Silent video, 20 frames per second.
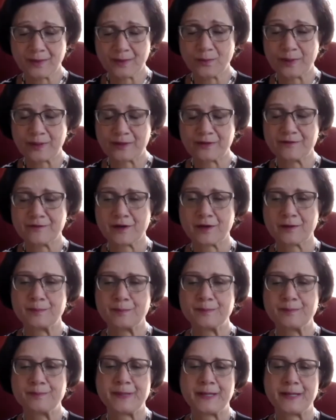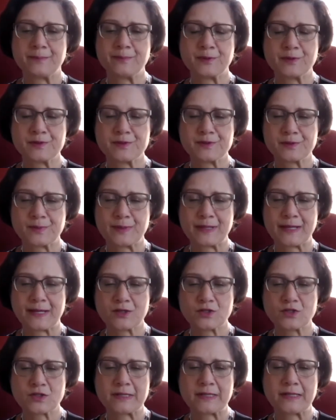of our papers, we
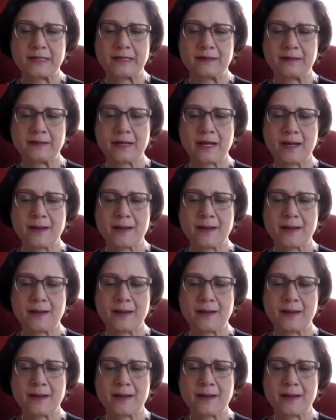actually